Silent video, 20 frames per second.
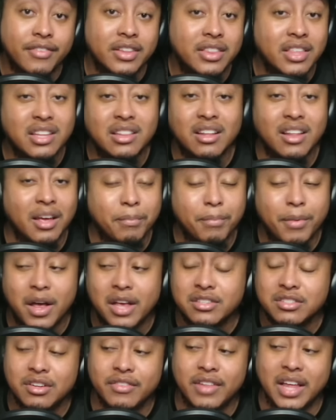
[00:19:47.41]
I think they're like
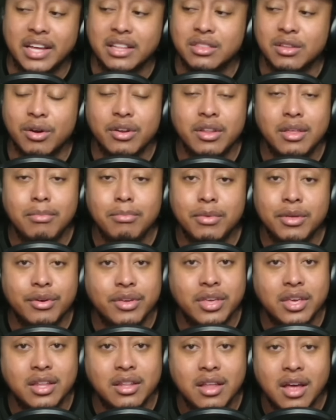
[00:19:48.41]
positive like 30
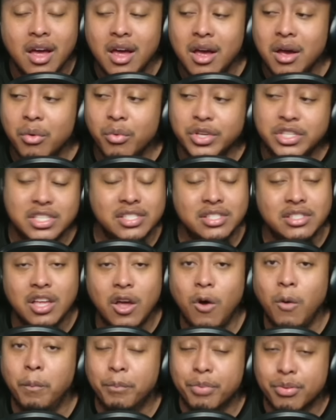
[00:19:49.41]
million, which is
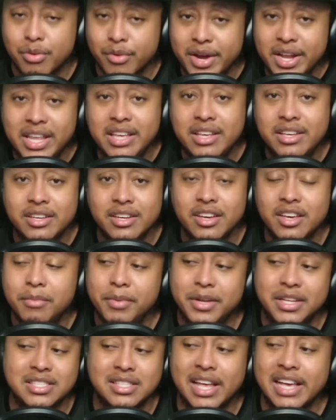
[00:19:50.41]
still pretty good,
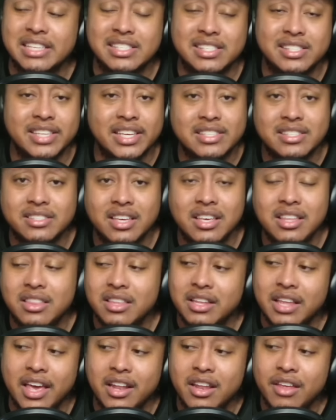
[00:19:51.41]
but it's like 16th
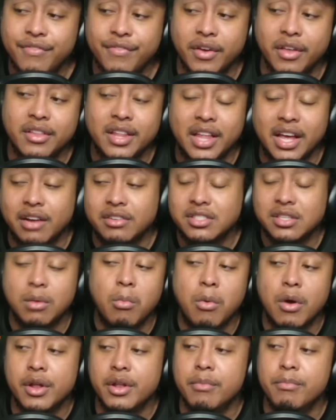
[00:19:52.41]
in the NFL. They're like
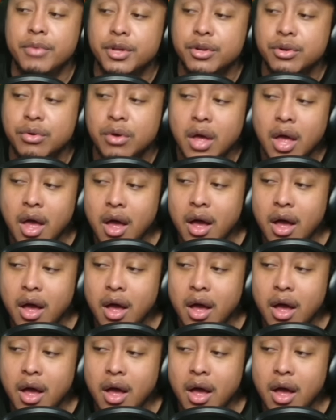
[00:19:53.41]
somewhere in the middle.